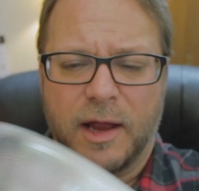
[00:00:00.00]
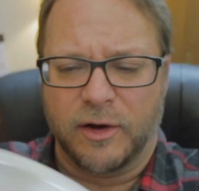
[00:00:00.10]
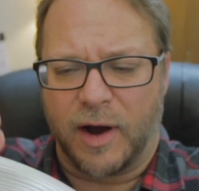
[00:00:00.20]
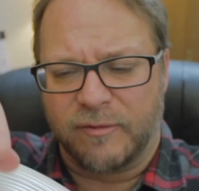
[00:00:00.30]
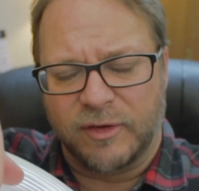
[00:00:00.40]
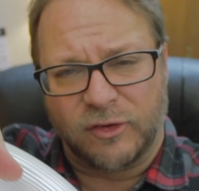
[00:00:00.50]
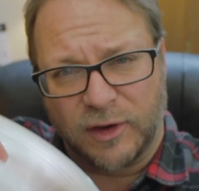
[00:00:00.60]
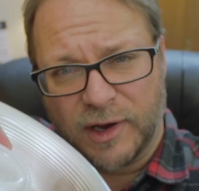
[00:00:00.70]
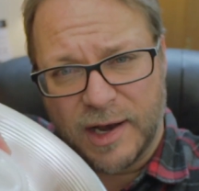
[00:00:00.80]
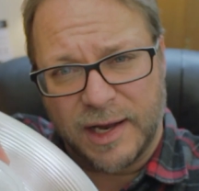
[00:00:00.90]
You're obviously
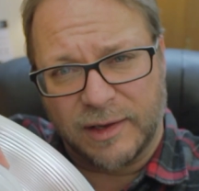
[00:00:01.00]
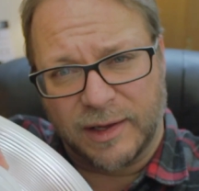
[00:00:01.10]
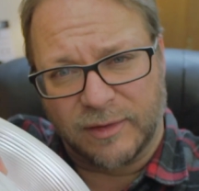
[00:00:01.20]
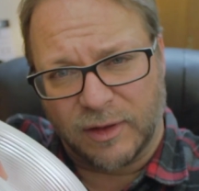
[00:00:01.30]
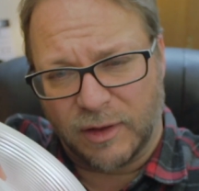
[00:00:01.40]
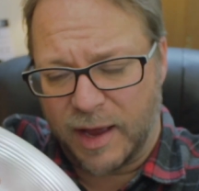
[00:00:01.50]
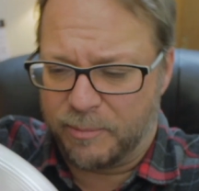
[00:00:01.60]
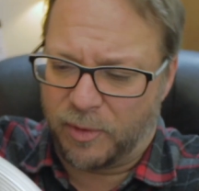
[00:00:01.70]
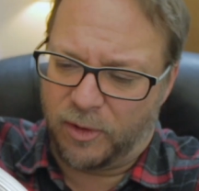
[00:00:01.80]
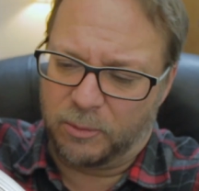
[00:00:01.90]
going to need to get the
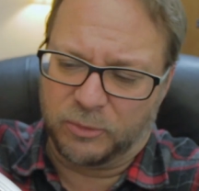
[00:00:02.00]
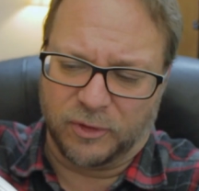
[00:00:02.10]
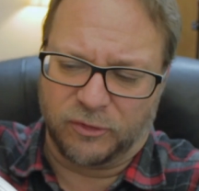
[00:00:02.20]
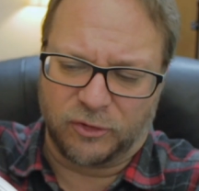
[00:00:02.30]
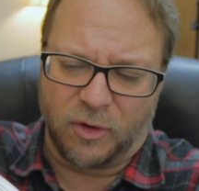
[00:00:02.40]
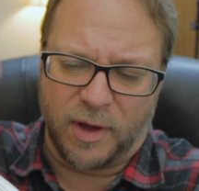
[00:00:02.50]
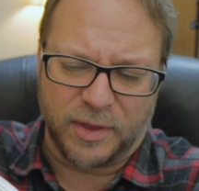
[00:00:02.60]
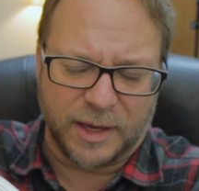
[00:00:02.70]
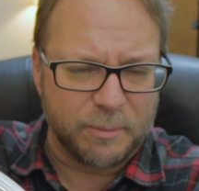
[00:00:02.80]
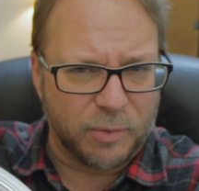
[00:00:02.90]
light bulbs, and so I
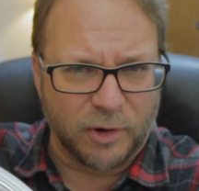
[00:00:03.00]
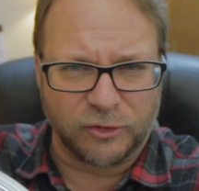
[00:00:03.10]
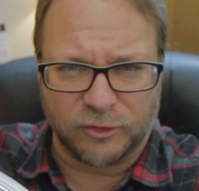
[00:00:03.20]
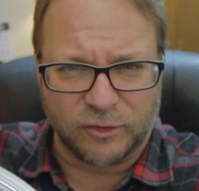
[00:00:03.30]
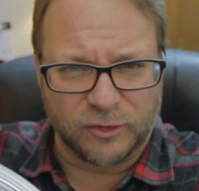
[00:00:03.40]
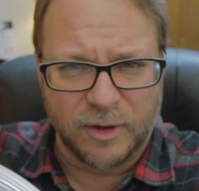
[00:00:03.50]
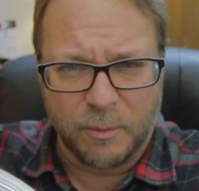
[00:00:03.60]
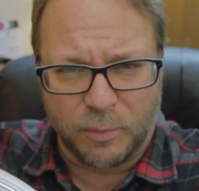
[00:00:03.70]
think I purchased